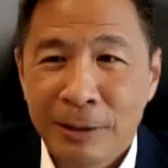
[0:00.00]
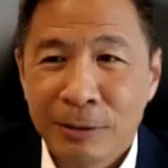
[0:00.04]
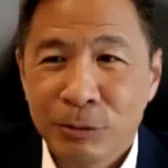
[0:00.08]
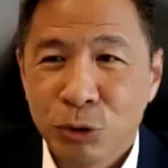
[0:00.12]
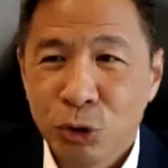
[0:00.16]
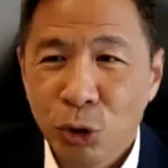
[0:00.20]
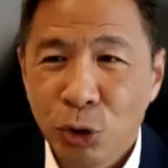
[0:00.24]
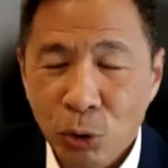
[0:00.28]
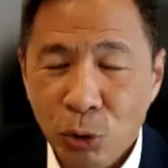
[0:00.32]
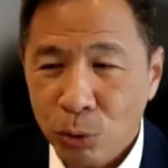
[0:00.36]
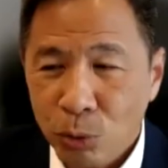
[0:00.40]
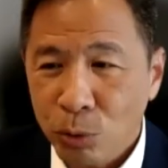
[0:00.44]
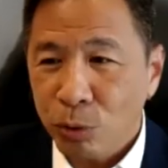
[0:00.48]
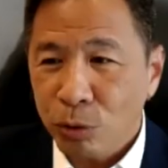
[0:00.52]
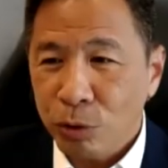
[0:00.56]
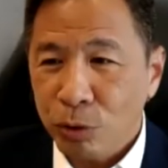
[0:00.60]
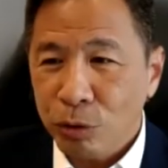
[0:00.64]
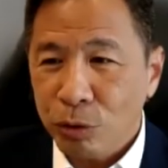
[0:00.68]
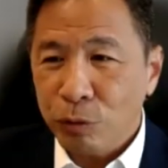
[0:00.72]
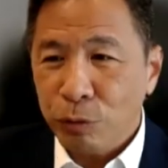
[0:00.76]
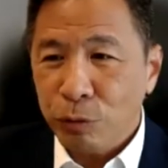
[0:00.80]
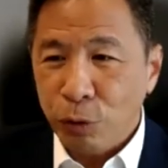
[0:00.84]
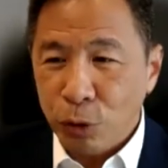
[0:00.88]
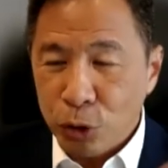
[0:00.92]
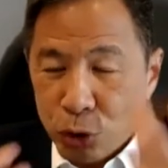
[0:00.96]
So
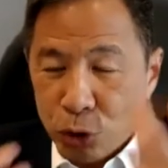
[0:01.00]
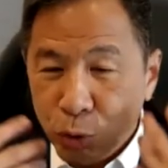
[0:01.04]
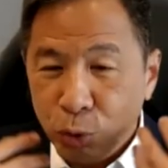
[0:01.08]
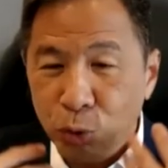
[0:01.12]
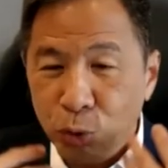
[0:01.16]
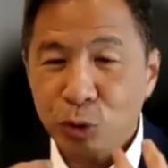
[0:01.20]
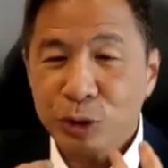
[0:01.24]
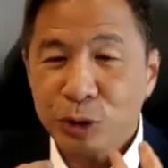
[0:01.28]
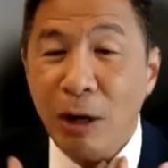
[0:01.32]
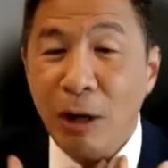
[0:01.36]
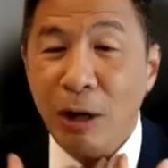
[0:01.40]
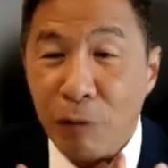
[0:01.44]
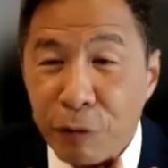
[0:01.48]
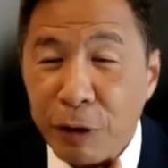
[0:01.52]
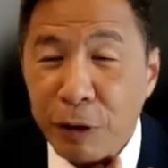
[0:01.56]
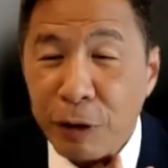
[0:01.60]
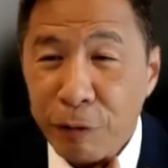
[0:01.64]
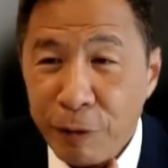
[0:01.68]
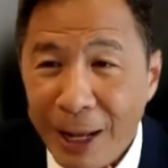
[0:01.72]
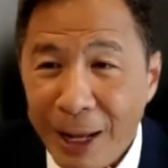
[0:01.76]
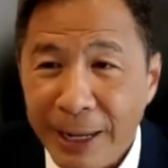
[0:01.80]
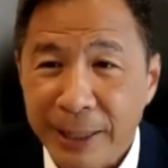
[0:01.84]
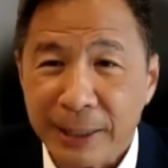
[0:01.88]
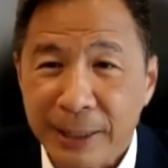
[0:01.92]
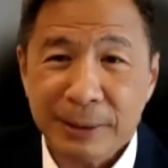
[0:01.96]
for you,
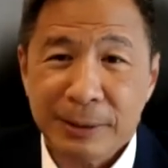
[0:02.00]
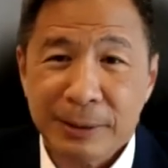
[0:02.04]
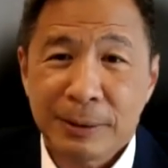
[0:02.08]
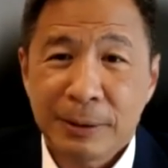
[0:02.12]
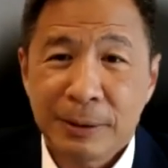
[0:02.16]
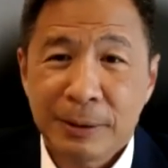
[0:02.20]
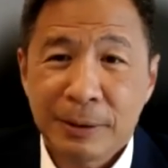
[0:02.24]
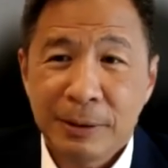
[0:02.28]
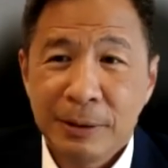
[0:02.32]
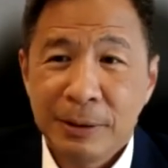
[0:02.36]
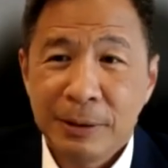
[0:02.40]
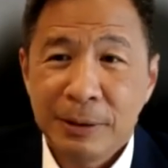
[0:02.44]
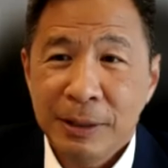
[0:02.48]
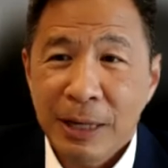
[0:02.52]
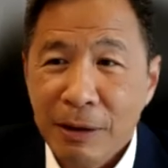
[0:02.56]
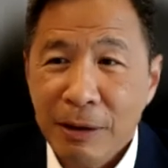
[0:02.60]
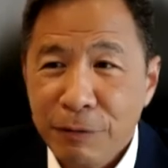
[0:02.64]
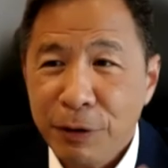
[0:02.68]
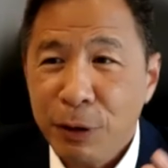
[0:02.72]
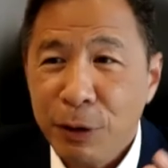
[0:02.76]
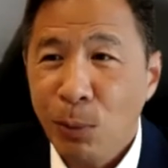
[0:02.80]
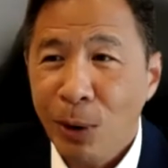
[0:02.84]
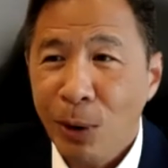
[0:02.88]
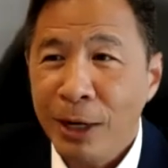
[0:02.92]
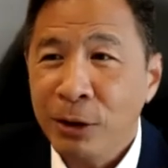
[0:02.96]
self-reflect.
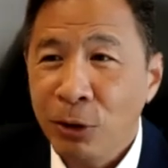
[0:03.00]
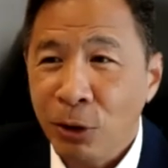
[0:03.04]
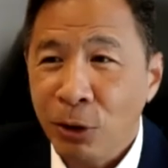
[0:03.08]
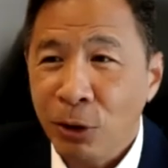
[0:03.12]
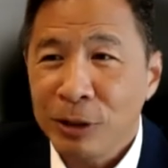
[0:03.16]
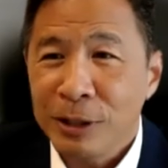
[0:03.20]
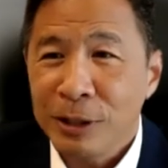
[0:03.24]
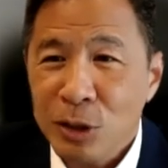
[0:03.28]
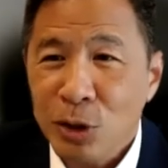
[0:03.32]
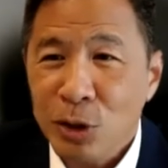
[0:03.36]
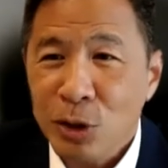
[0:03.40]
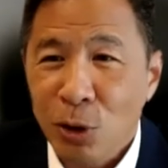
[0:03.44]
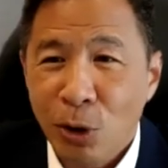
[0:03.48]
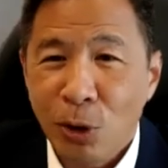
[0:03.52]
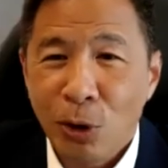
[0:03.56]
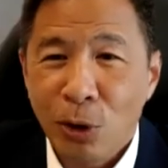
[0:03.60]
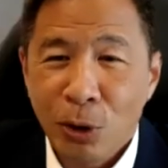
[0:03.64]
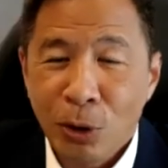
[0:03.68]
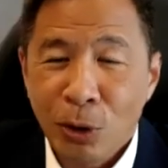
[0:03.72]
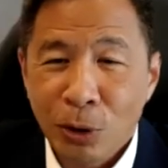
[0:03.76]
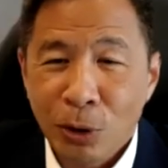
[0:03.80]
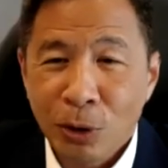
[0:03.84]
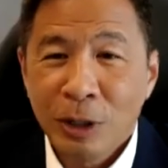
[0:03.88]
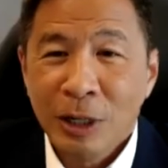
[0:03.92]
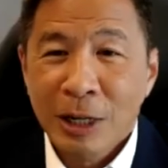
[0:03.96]
Everyone on this
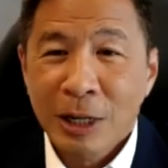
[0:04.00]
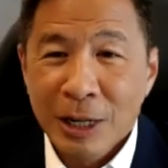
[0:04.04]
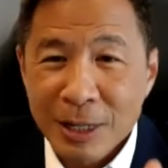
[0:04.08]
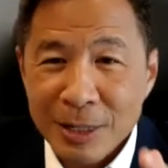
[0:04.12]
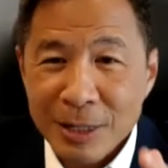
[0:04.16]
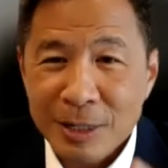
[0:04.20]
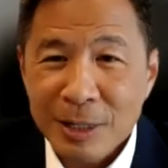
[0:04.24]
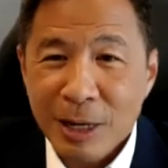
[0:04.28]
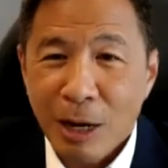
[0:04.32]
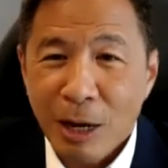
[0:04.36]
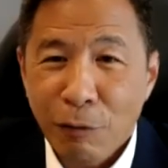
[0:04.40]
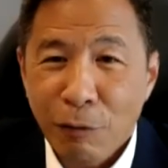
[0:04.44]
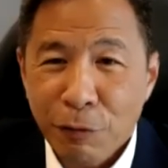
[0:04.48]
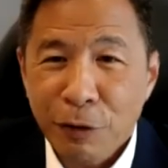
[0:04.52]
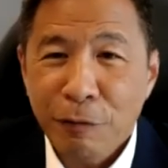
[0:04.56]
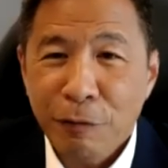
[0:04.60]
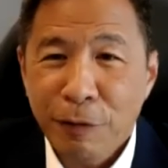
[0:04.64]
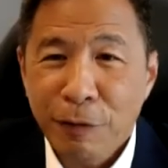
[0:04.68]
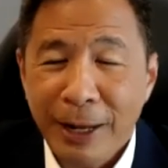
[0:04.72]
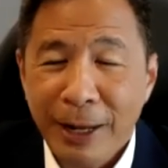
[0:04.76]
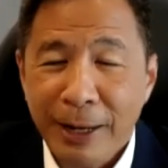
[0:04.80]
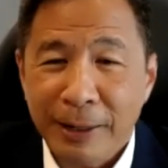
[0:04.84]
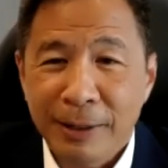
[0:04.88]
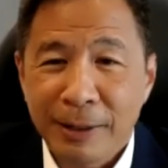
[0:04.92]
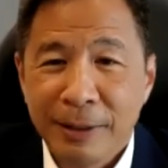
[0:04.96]
call,
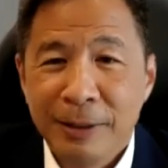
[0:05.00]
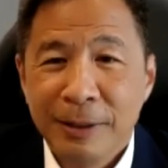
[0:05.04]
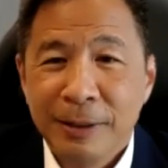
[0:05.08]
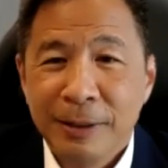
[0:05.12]
self-reflect.